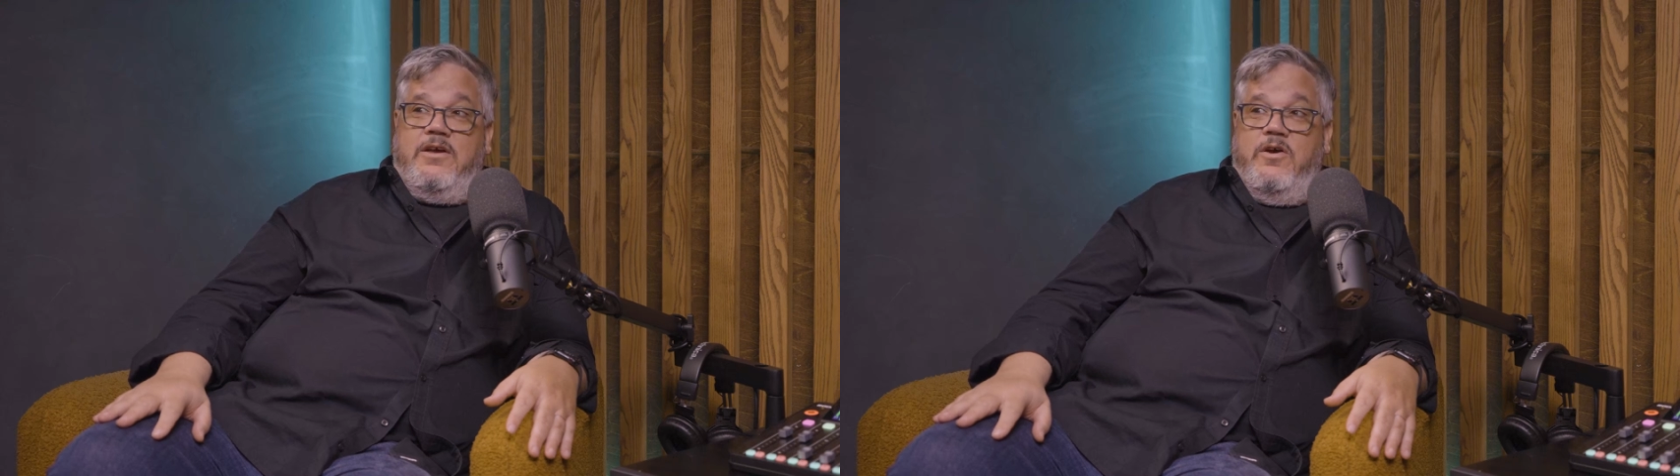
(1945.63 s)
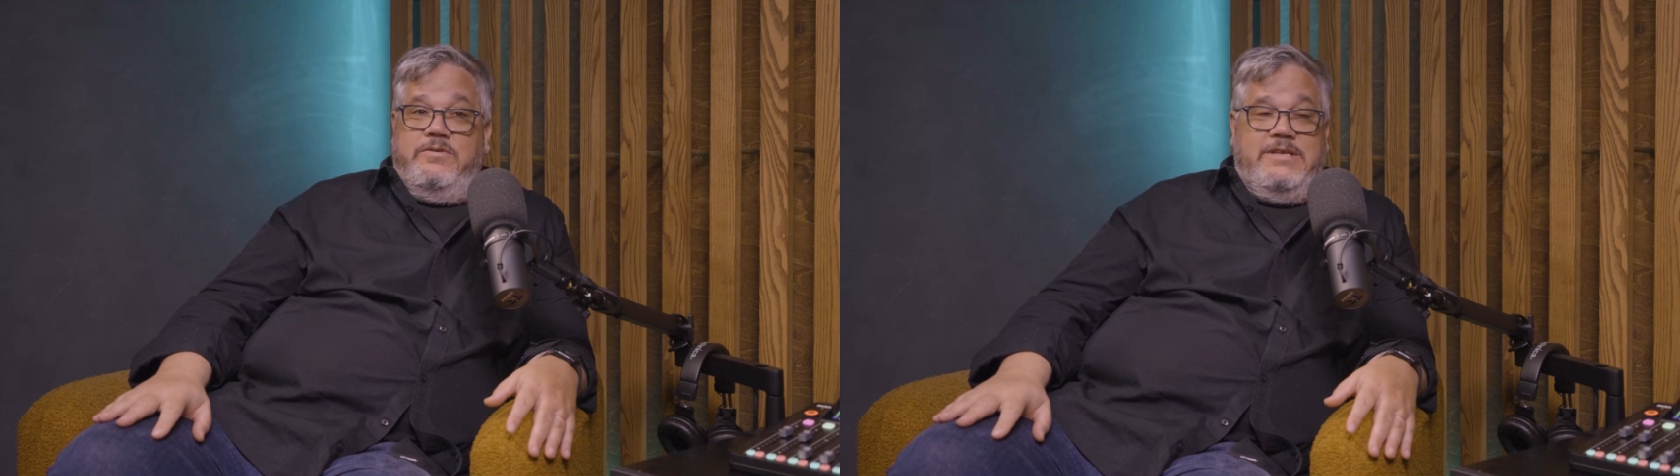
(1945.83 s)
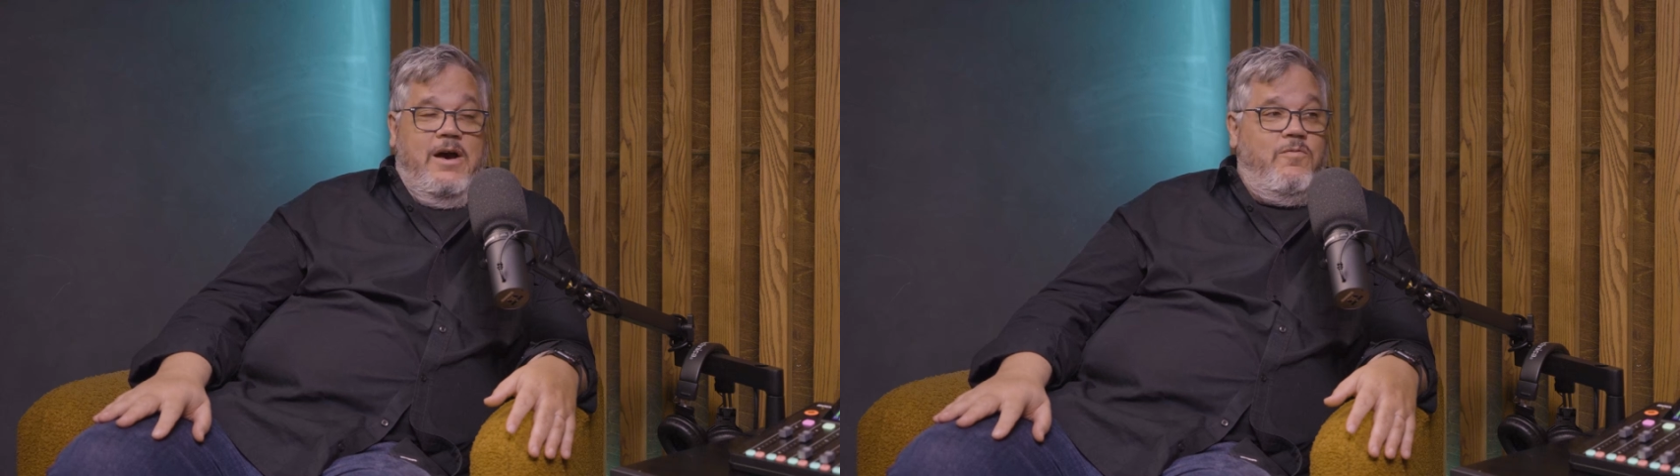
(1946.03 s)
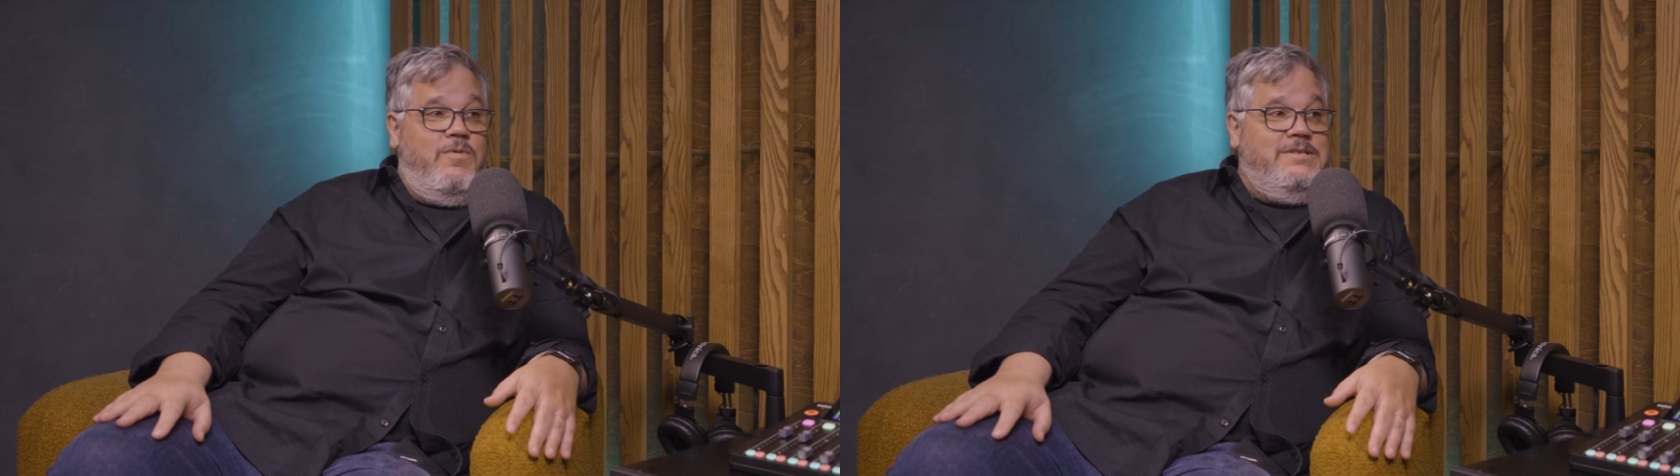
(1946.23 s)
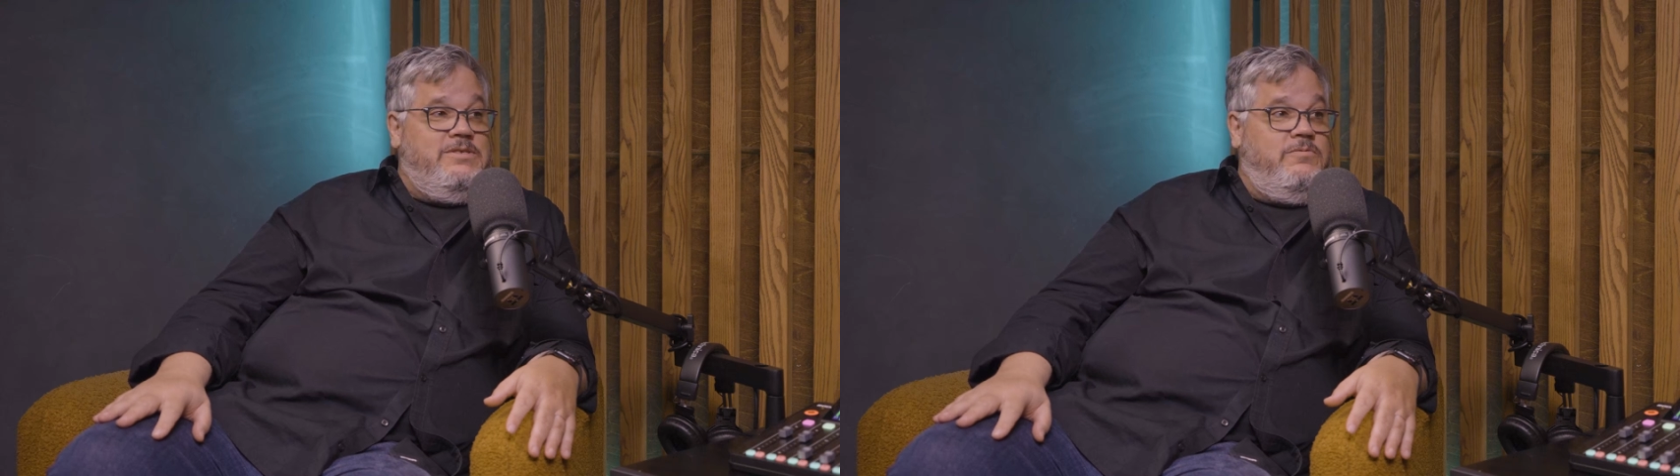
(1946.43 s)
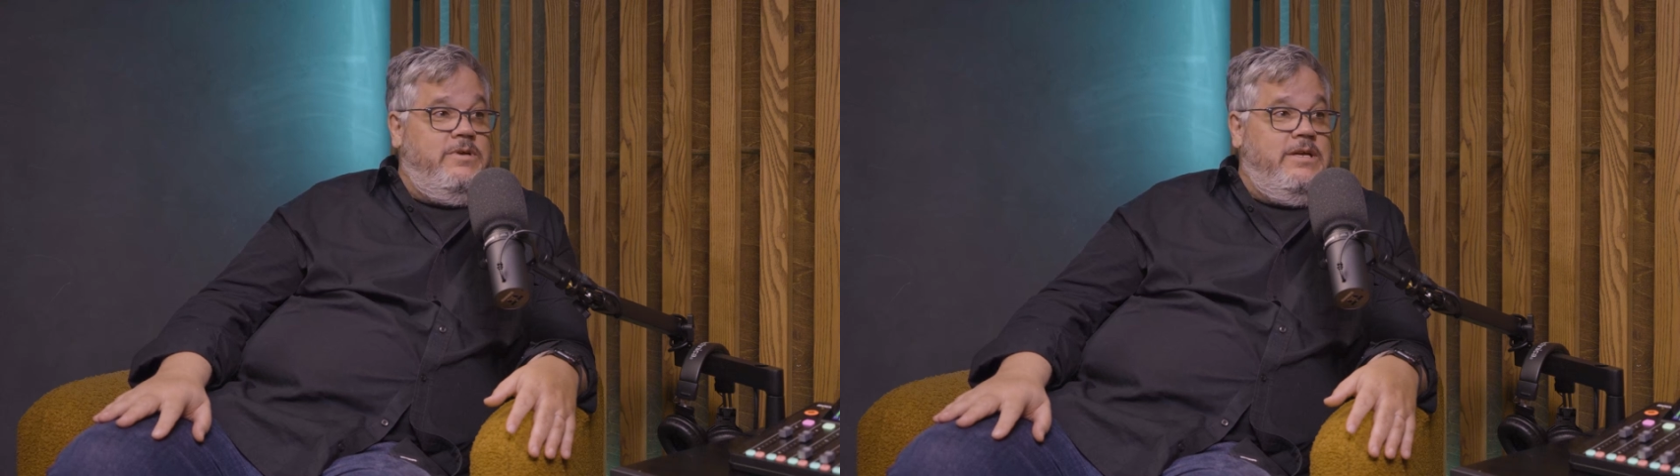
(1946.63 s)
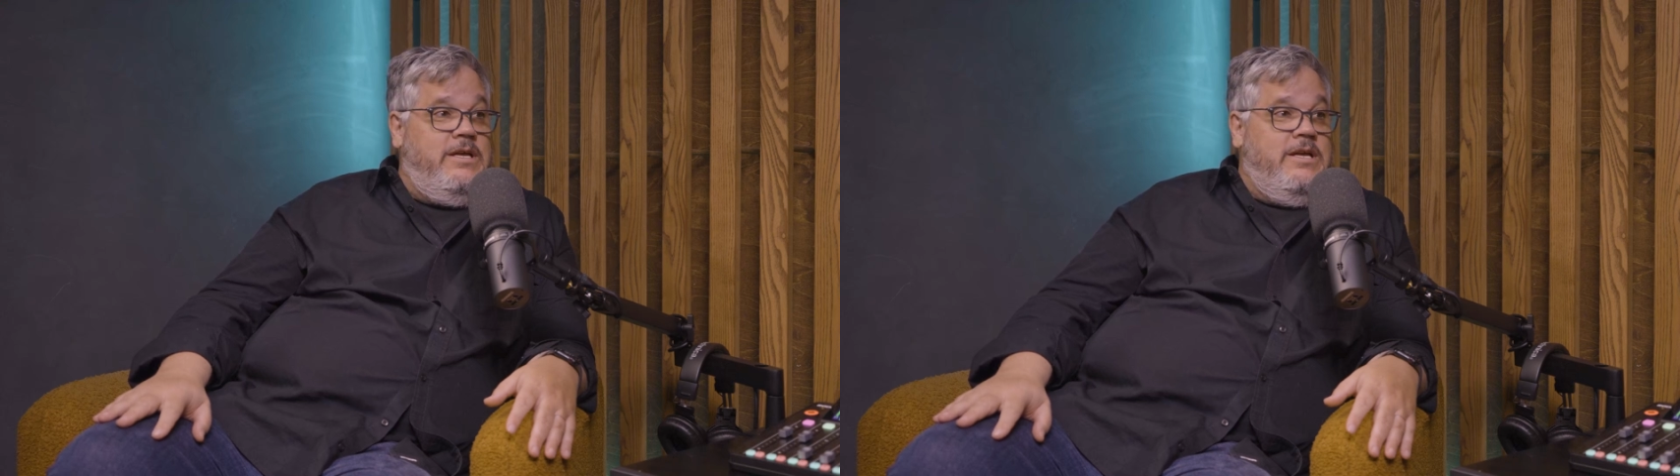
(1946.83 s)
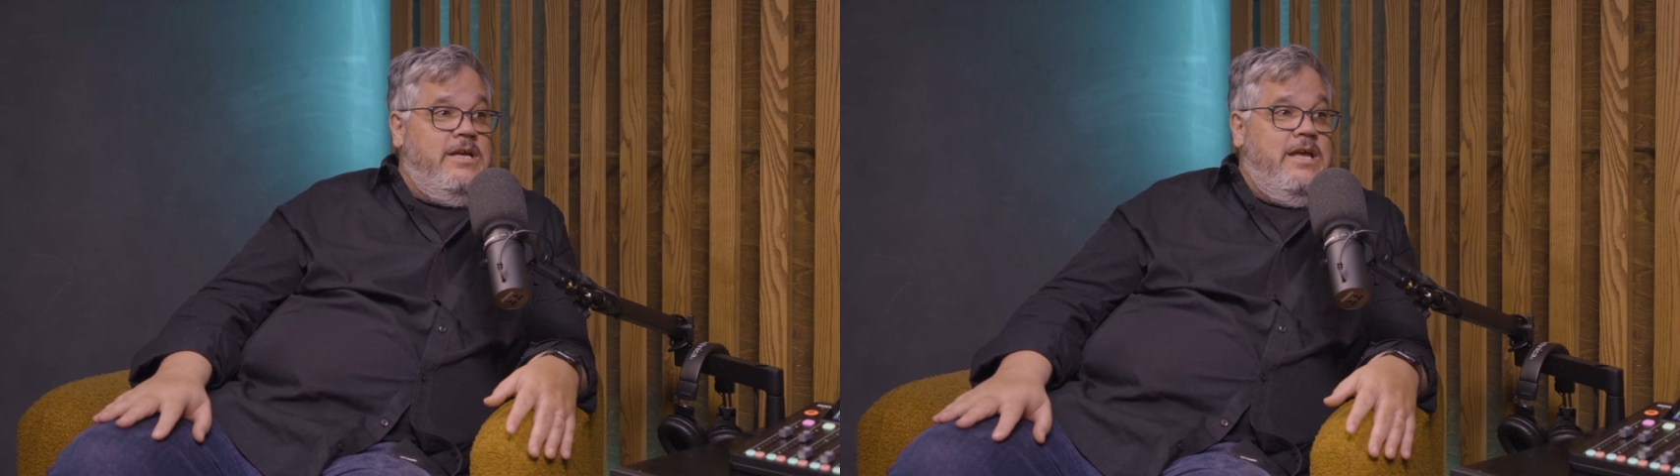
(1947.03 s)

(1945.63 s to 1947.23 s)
goes out once a week